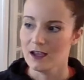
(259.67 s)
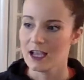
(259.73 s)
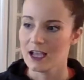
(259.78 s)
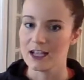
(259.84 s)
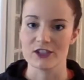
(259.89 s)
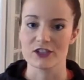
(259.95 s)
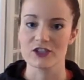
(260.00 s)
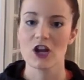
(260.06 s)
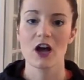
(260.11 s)

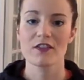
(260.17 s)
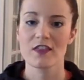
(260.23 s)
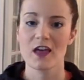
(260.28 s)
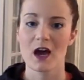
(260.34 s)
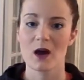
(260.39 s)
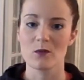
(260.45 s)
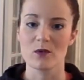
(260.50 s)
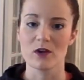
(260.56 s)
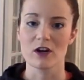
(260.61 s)
it's not
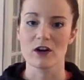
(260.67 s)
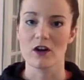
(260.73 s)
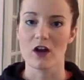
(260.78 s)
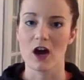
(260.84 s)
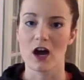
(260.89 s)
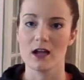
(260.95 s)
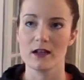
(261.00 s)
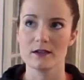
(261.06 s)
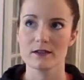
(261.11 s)
that we are
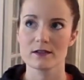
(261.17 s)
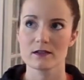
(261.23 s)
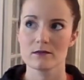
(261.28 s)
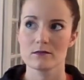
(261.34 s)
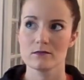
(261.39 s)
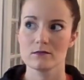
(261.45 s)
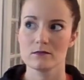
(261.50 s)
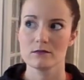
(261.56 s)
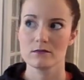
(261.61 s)
not
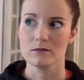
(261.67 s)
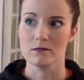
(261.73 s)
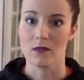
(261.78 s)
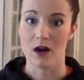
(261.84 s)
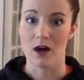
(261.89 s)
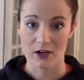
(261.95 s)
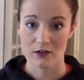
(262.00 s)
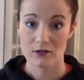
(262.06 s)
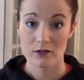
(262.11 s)

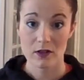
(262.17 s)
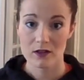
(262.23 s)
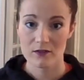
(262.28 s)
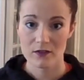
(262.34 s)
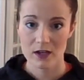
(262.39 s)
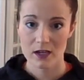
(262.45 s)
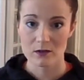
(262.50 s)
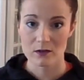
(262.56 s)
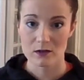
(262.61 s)
mindful of
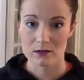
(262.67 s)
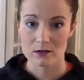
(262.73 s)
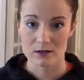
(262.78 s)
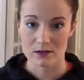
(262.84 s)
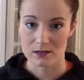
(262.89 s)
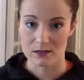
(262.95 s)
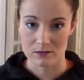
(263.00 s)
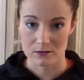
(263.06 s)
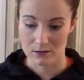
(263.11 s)
it.
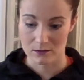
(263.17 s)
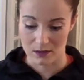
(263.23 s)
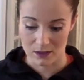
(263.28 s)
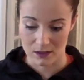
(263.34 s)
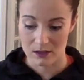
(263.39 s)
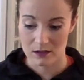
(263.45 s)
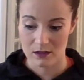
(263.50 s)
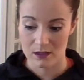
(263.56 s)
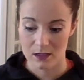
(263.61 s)

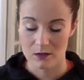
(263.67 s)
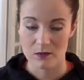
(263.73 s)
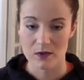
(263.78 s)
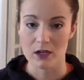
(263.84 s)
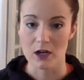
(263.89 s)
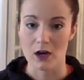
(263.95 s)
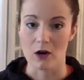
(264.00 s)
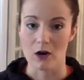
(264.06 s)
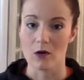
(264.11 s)
Clearly we
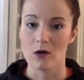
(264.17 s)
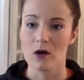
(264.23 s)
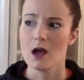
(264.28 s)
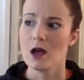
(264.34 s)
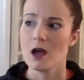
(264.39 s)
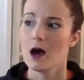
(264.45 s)
know.